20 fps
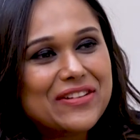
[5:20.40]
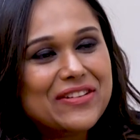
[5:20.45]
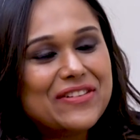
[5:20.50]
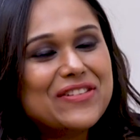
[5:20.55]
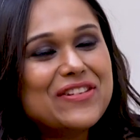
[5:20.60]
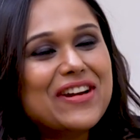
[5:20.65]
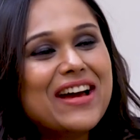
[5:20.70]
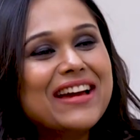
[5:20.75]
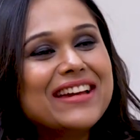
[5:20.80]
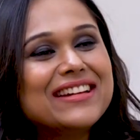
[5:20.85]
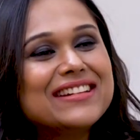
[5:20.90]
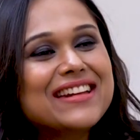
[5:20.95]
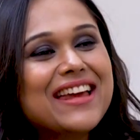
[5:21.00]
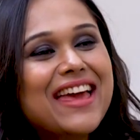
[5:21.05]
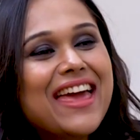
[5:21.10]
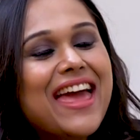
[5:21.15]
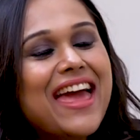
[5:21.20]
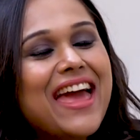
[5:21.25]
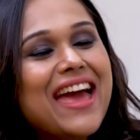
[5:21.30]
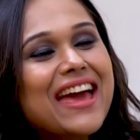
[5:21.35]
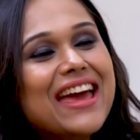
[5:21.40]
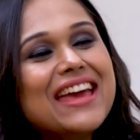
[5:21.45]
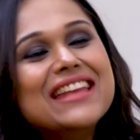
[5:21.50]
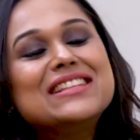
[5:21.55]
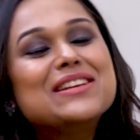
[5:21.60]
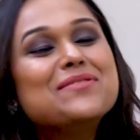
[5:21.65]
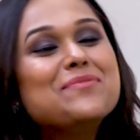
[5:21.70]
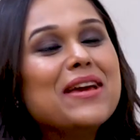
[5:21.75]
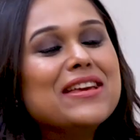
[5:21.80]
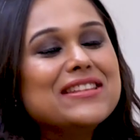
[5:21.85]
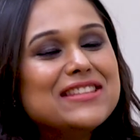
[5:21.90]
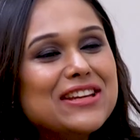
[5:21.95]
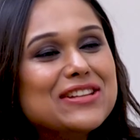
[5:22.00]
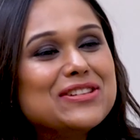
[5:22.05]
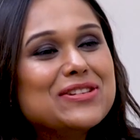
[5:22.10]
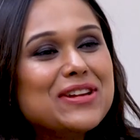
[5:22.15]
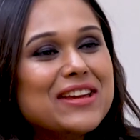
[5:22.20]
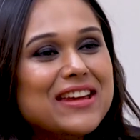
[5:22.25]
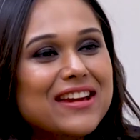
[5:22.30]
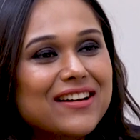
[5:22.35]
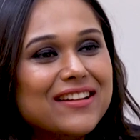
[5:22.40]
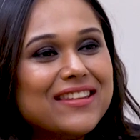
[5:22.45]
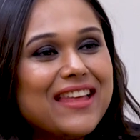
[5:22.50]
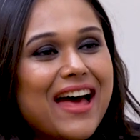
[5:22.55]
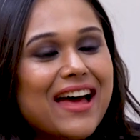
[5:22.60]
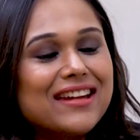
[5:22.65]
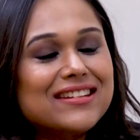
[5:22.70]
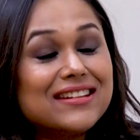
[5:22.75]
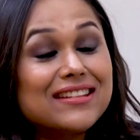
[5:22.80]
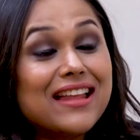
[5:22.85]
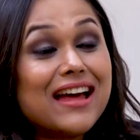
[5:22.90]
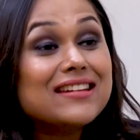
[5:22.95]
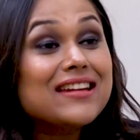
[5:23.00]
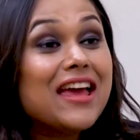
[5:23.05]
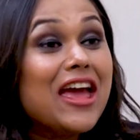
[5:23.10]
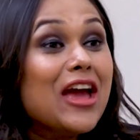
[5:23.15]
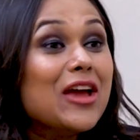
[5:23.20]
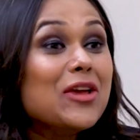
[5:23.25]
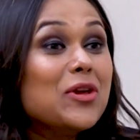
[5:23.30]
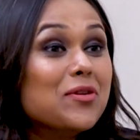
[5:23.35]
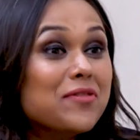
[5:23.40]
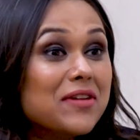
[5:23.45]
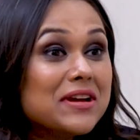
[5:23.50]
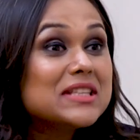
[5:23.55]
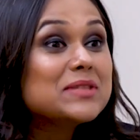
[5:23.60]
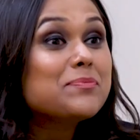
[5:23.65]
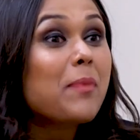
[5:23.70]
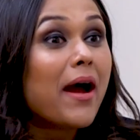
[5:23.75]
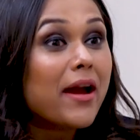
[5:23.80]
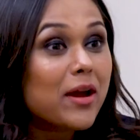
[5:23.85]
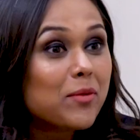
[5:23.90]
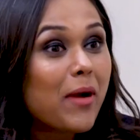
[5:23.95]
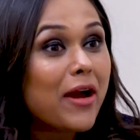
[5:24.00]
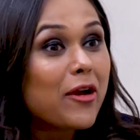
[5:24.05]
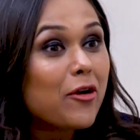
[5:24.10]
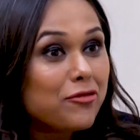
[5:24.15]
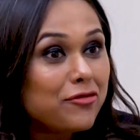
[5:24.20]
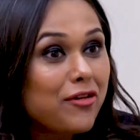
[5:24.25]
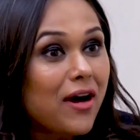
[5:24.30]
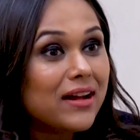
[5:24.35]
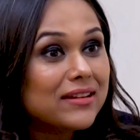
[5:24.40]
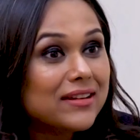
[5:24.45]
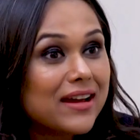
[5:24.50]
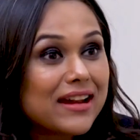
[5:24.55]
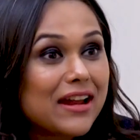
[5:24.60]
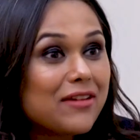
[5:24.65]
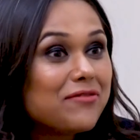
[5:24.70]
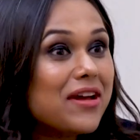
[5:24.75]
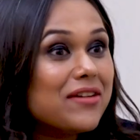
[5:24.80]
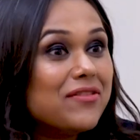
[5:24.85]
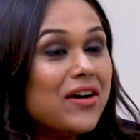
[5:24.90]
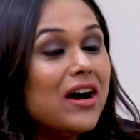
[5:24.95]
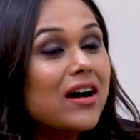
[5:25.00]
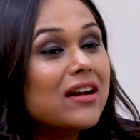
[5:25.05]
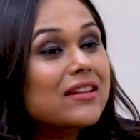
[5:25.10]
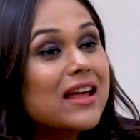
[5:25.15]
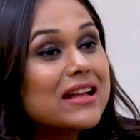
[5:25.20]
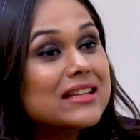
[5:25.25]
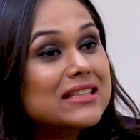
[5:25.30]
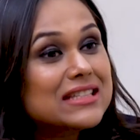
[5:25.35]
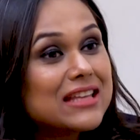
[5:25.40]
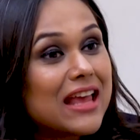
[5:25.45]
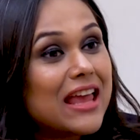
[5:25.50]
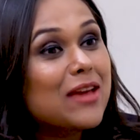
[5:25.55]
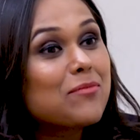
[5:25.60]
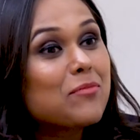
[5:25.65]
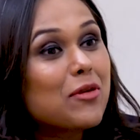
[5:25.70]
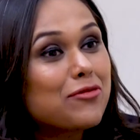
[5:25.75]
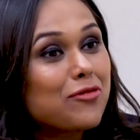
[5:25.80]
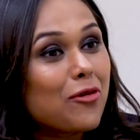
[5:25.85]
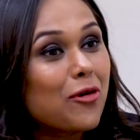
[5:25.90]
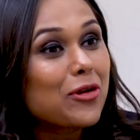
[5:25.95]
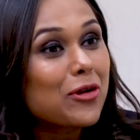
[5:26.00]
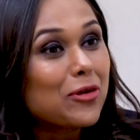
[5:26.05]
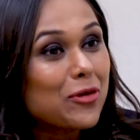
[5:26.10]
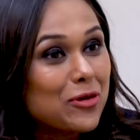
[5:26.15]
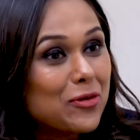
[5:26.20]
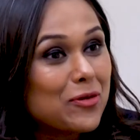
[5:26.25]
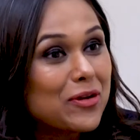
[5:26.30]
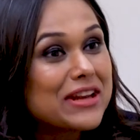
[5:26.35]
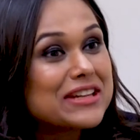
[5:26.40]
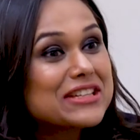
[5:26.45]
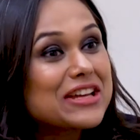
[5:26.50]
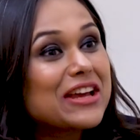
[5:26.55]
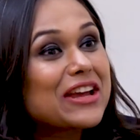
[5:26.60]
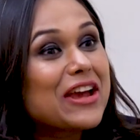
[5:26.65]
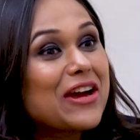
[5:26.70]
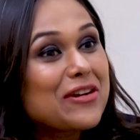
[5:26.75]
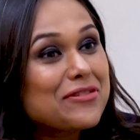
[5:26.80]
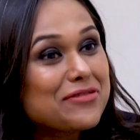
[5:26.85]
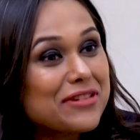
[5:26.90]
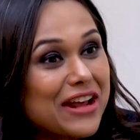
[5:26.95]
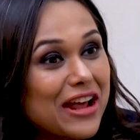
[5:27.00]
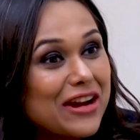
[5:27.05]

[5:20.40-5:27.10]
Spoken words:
Right. It's amazing to hear that, and that you were inspired by your father. And I've never heard that saying before, you know, you can take care of an